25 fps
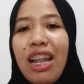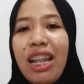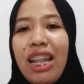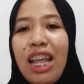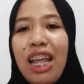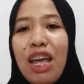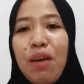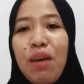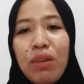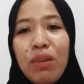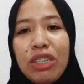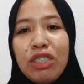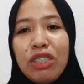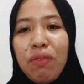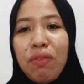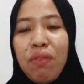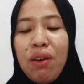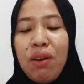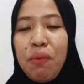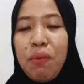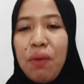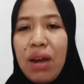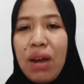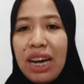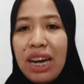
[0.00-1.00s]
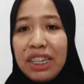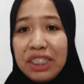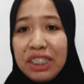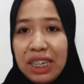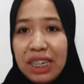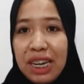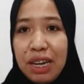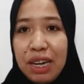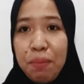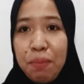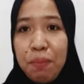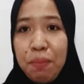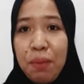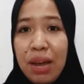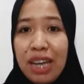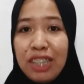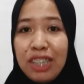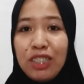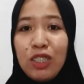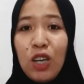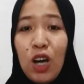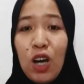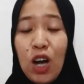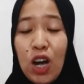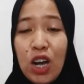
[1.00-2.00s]
Language variation
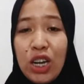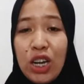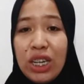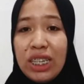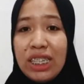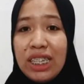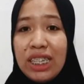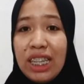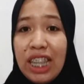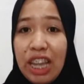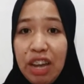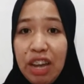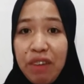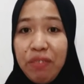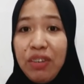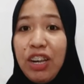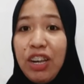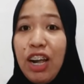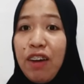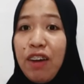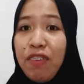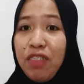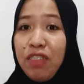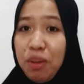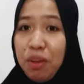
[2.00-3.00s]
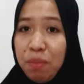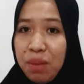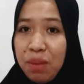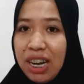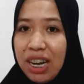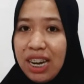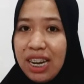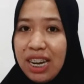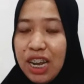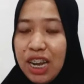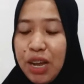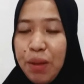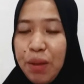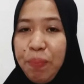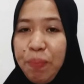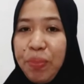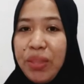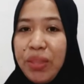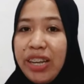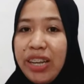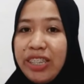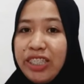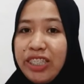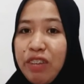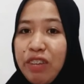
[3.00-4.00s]
based on the level of nobility
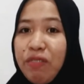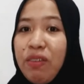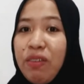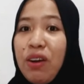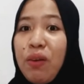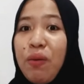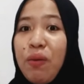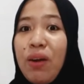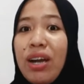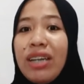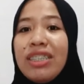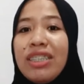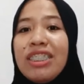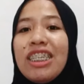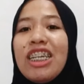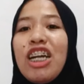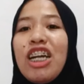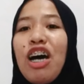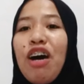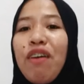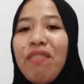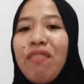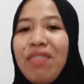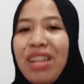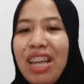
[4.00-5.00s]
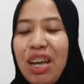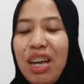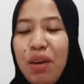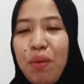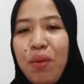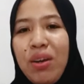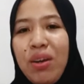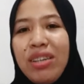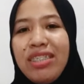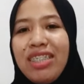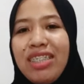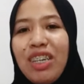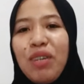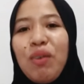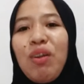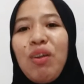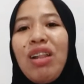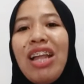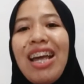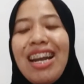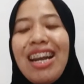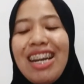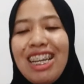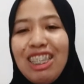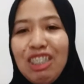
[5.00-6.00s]
is the variation of language
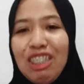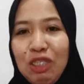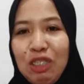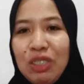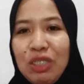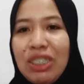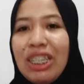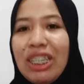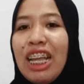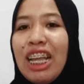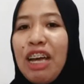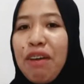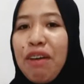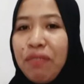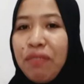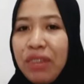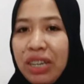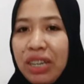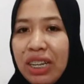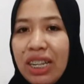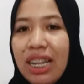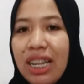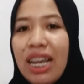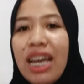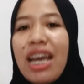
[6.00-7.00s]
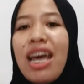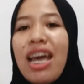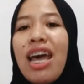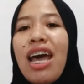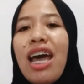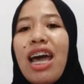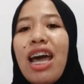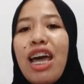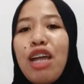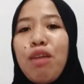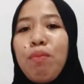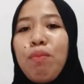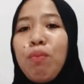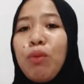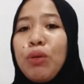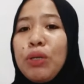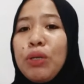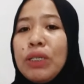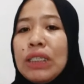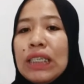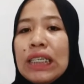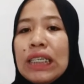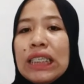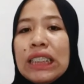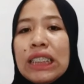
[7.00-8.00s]
related to the level and
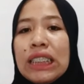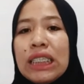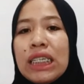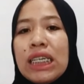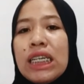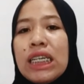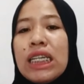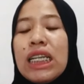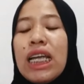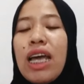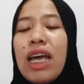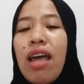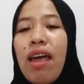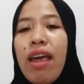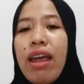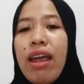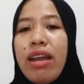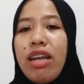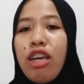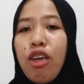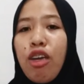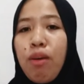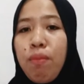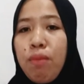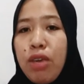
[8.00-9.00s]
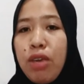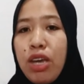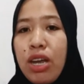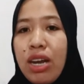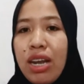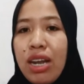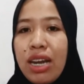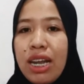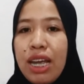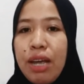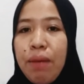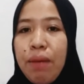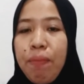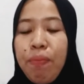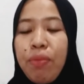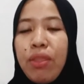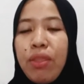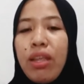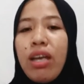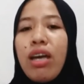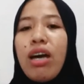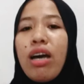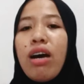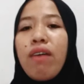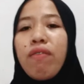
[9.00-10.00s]
position in the community.
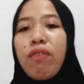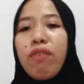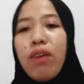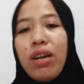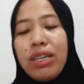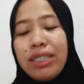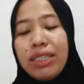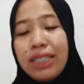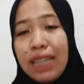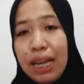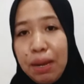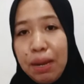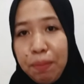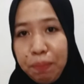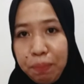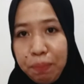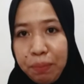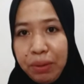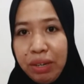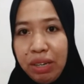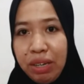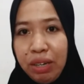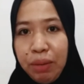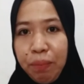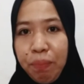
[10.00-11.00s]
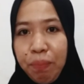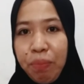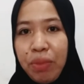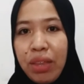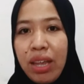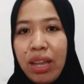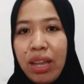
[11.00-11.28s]
For example,